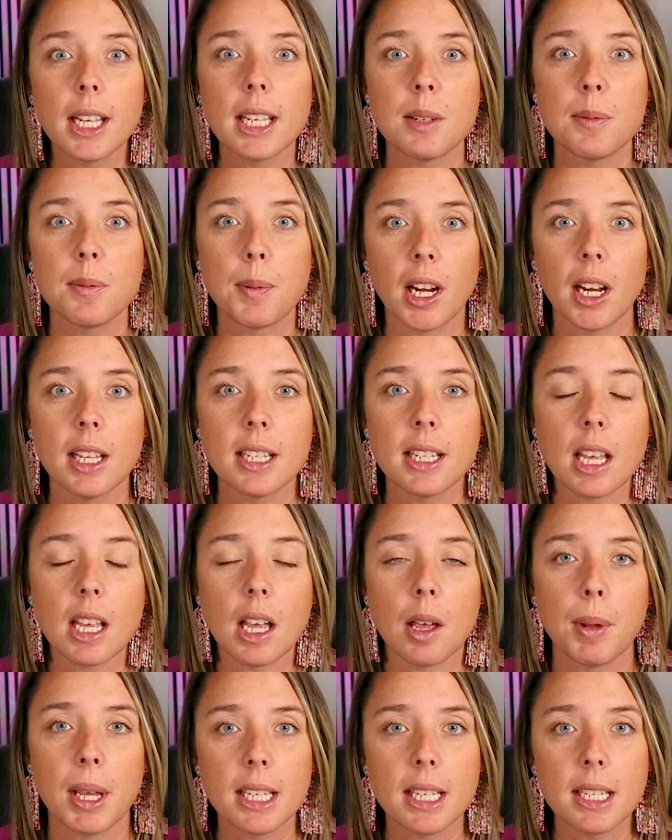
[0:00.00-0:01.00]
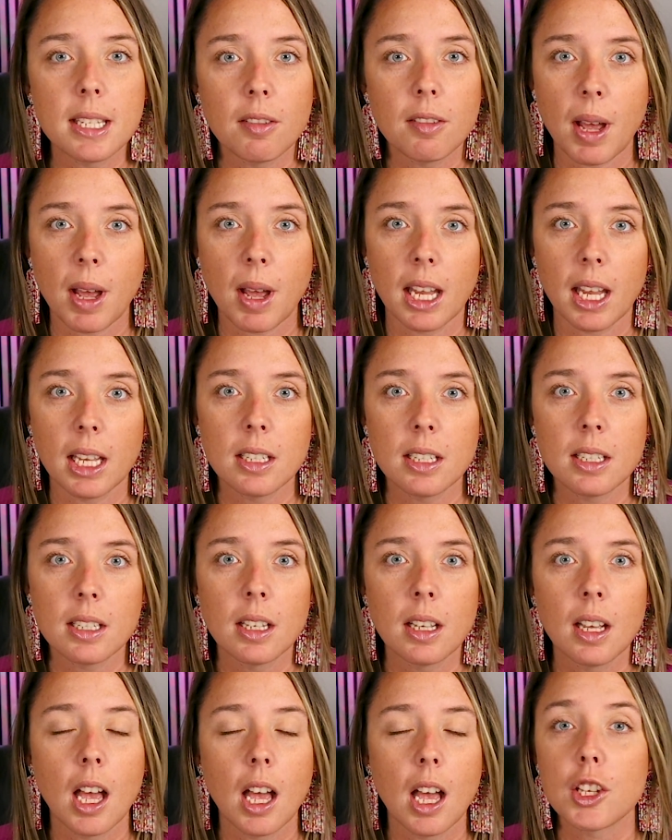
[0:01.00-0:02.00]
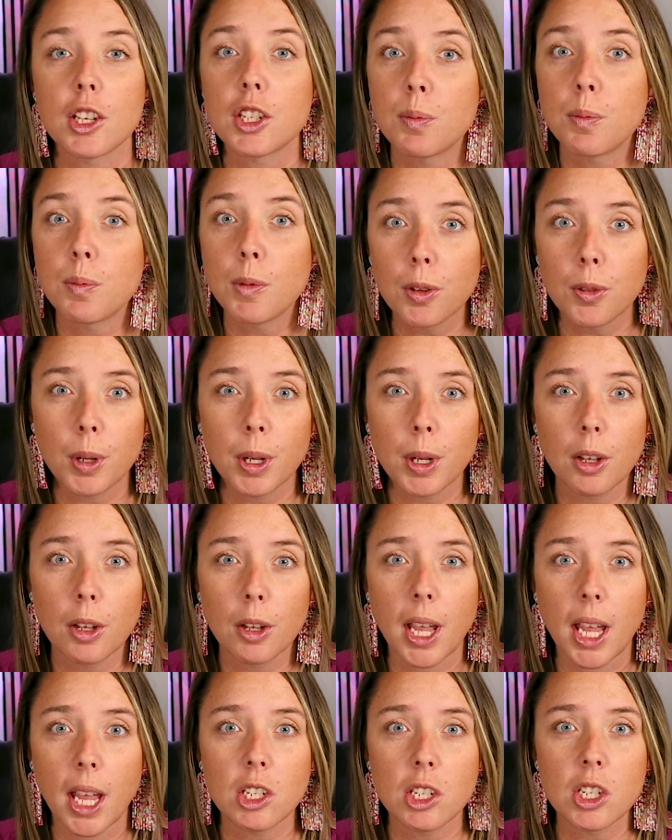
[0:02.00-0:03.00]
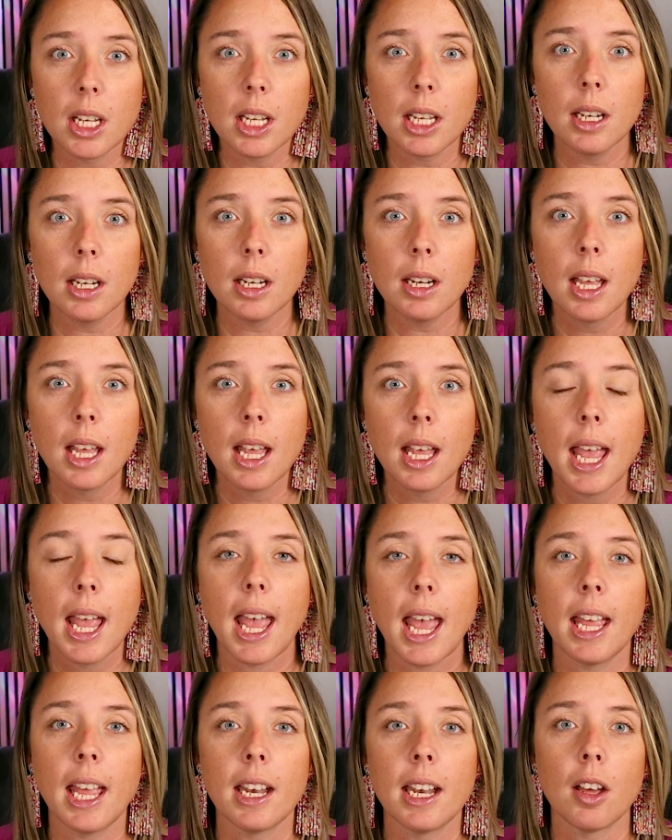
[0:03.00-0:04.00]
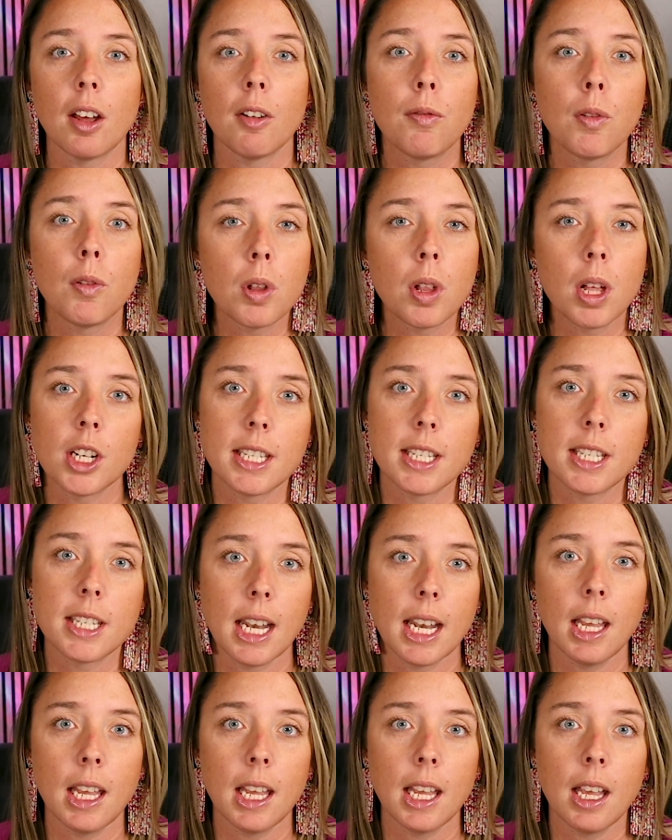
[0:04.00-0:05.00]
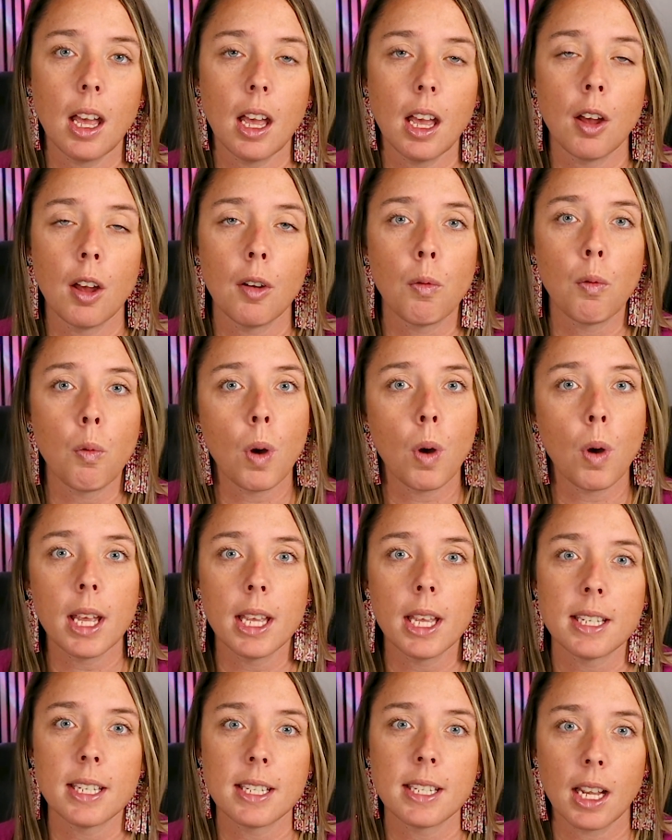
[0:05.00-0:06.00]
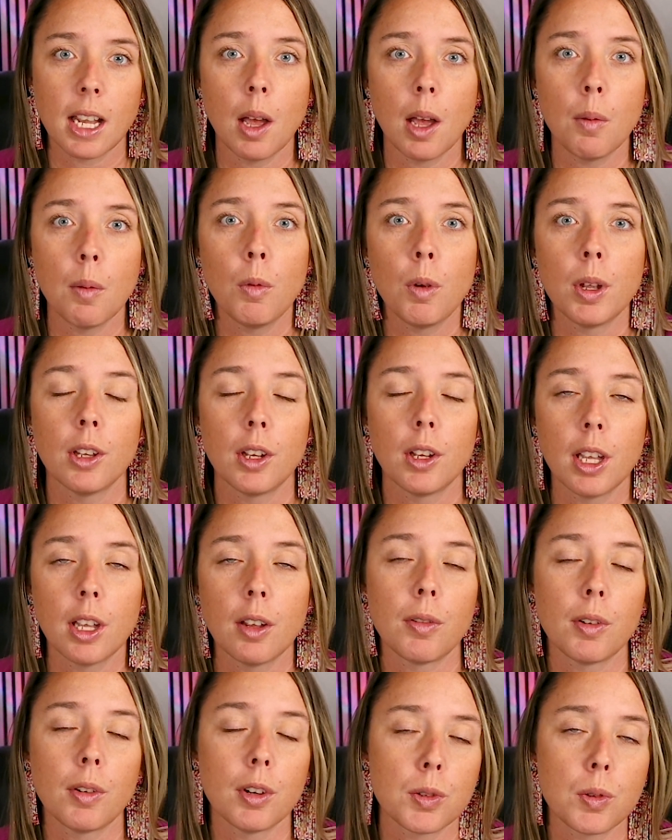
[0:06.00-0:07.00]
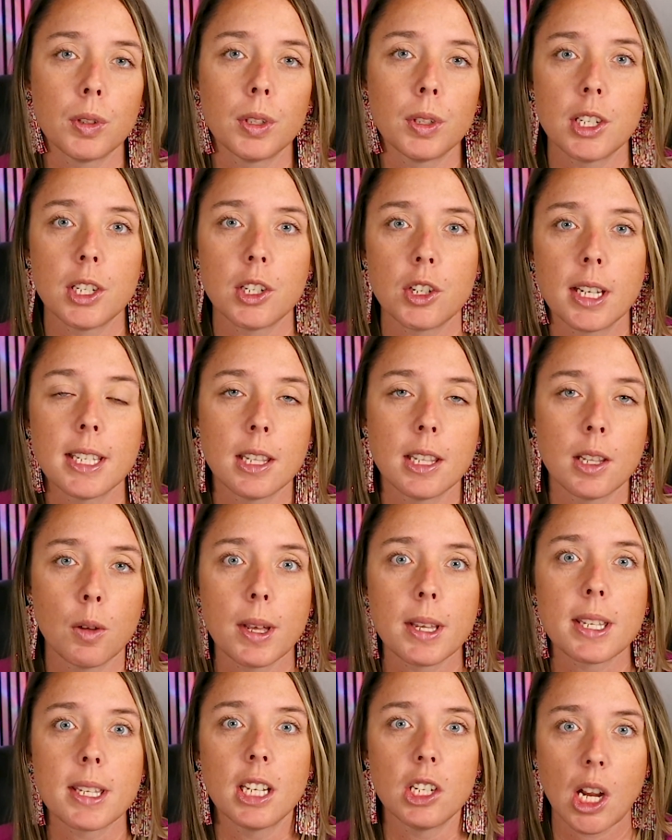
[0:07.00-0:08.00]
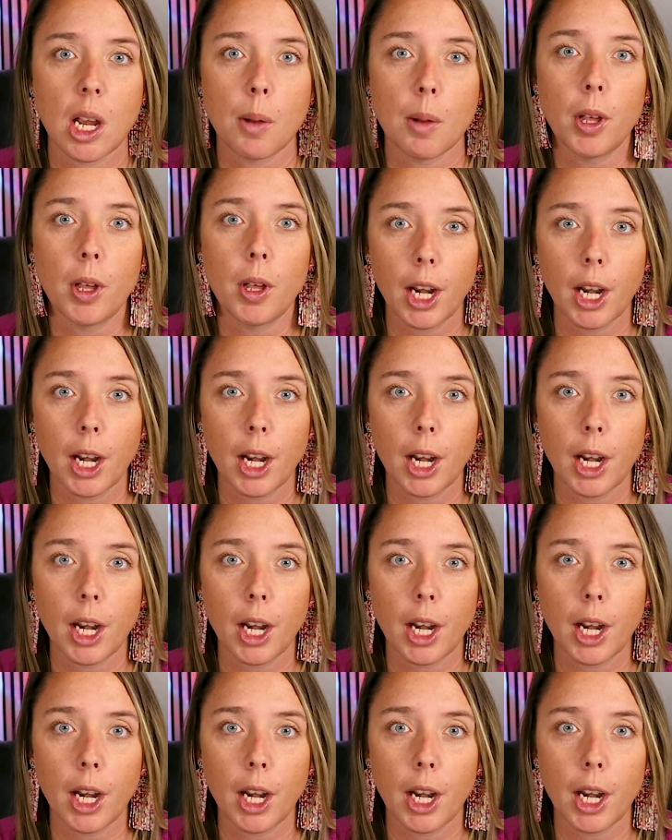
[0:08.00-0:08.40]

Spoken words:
experience a peace of mind, a smooth relocation, and a full understanding of what is to come when looking for school districts in the Wesley Chapel